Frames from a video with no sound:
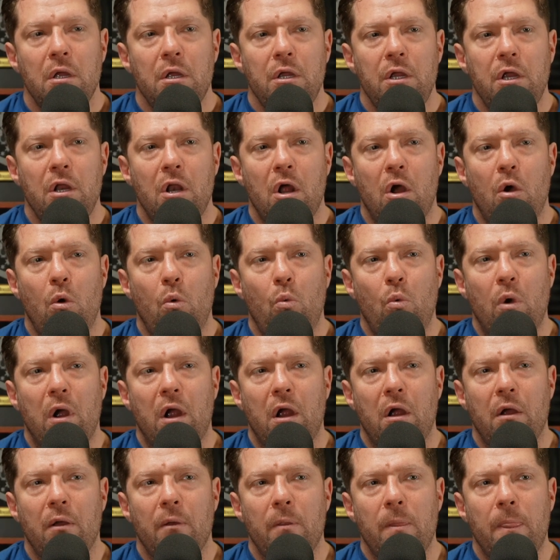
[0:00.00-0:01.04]
You know,
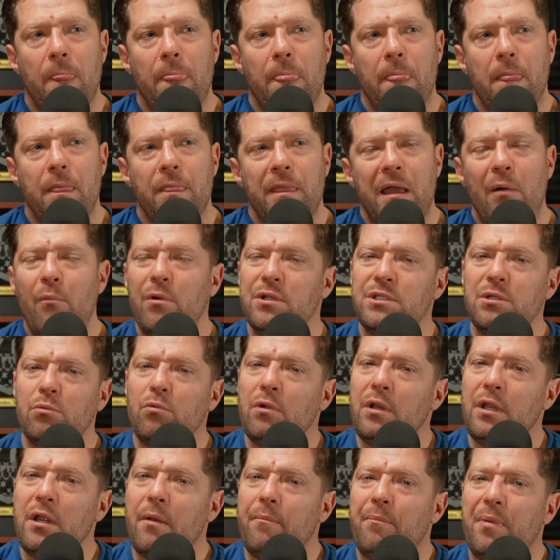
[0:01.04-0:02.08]
where that wasn't
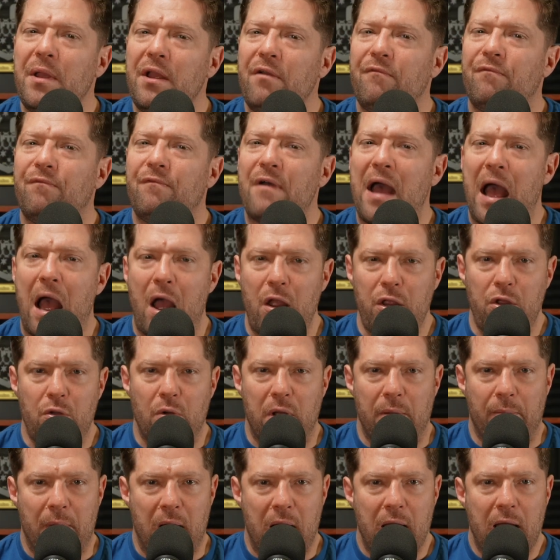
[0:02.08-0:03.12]
really a big
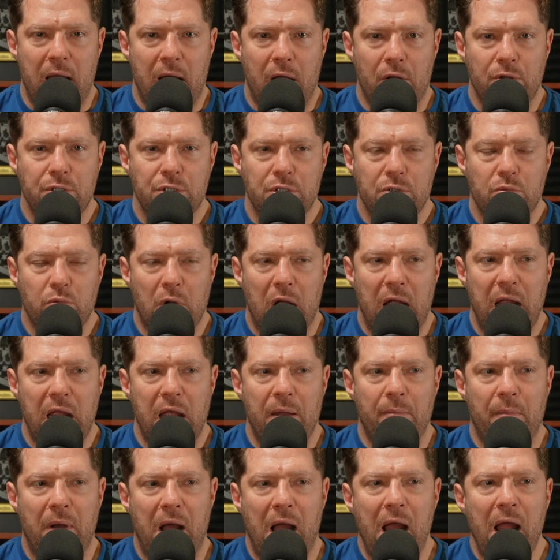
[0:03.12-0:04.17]
value at my house, right?
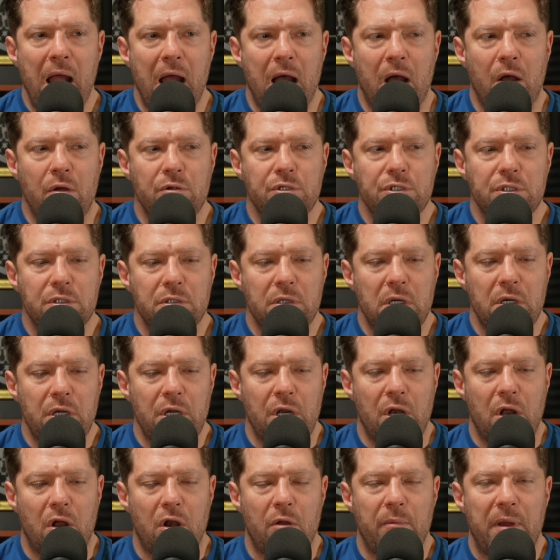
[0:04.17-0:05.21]
In my house,
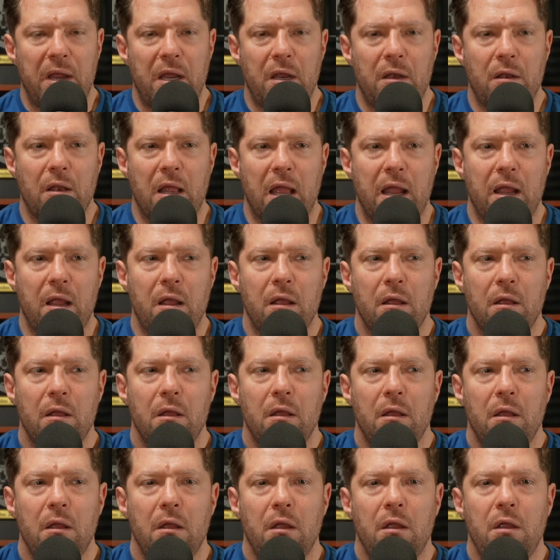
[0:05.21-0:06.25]
you know what I mean? Like,
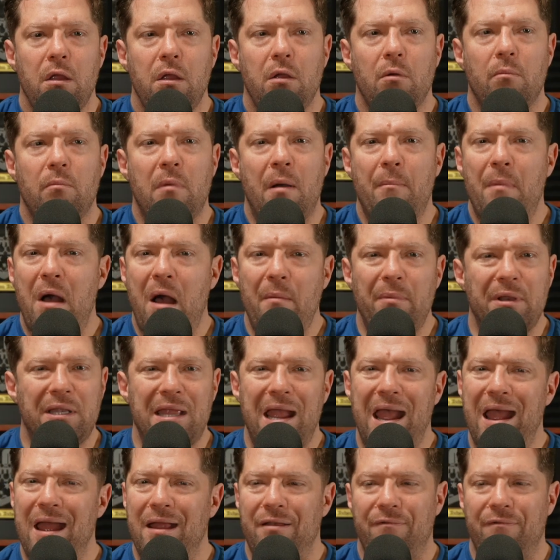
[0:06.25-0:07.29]
my mom and
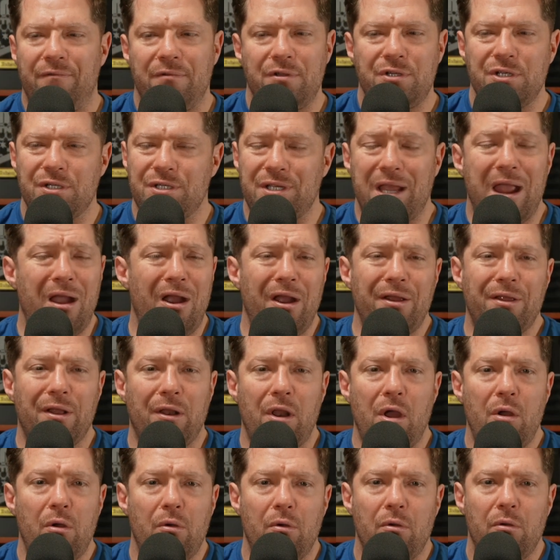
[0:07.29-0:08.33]
dad just carried the
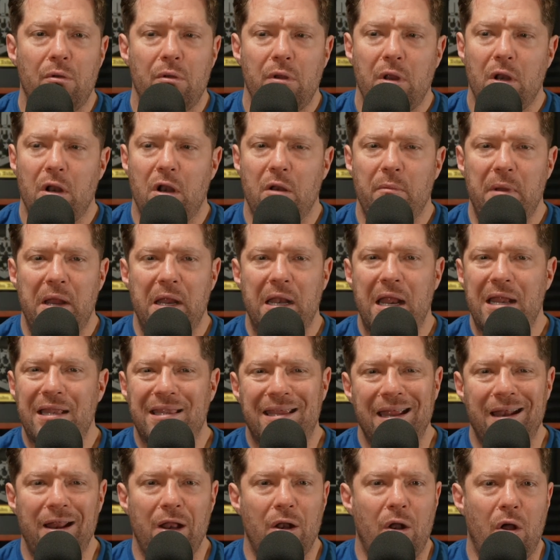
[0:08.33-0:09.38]
load, you know what I mean? They
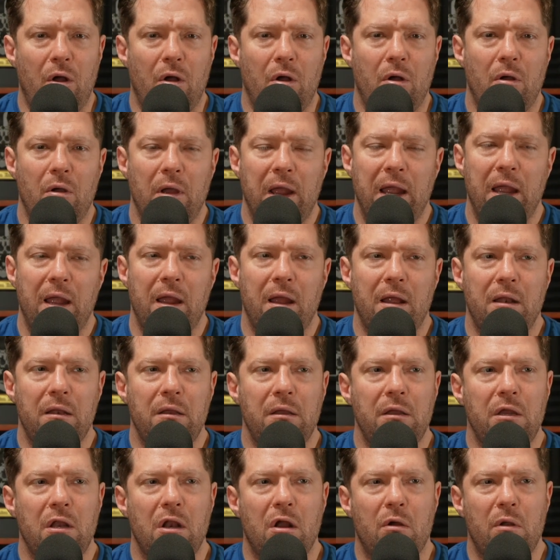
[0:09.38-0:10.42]
did it all. And,
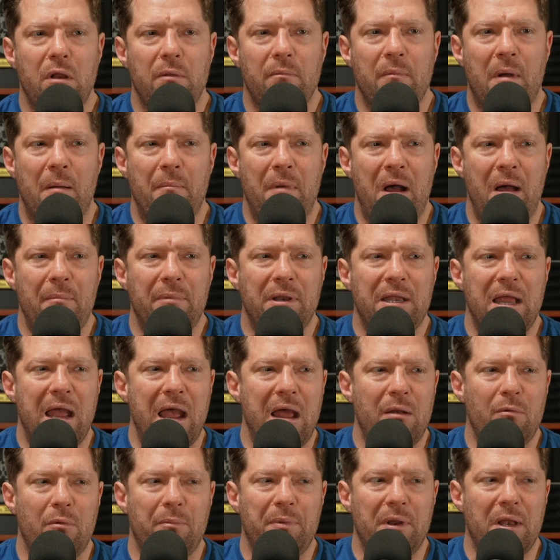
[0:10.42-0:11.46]
you know, my mom and
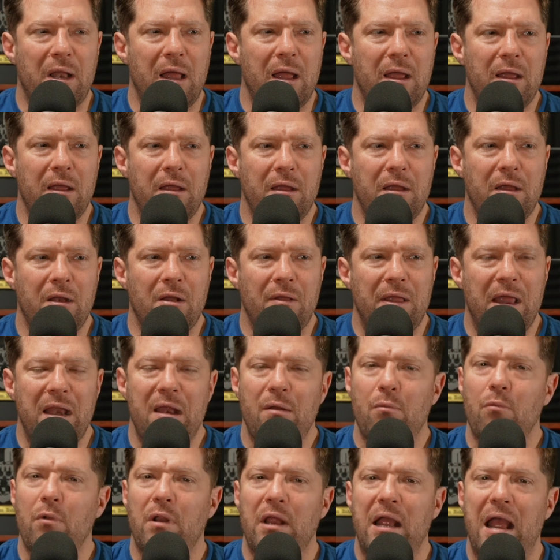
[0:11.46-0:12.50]
dad would be like, you know, they
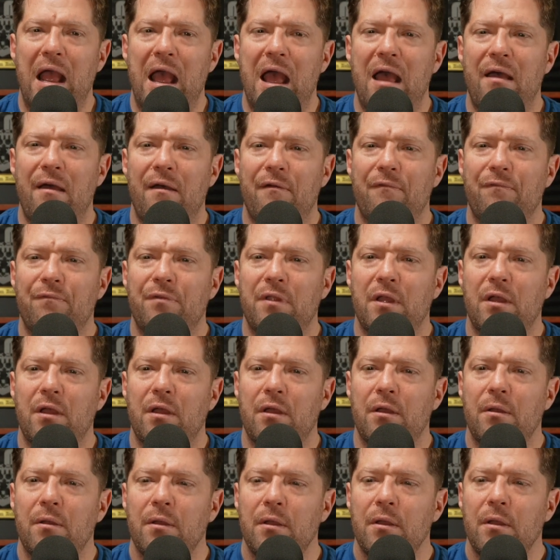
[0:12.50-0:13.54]
didn't really have
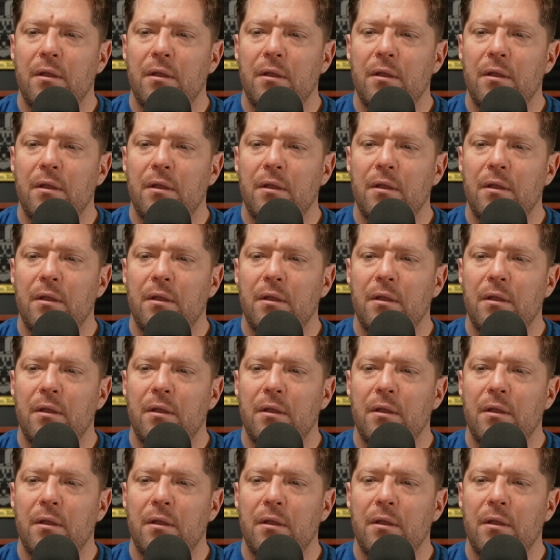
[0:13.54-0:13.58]
the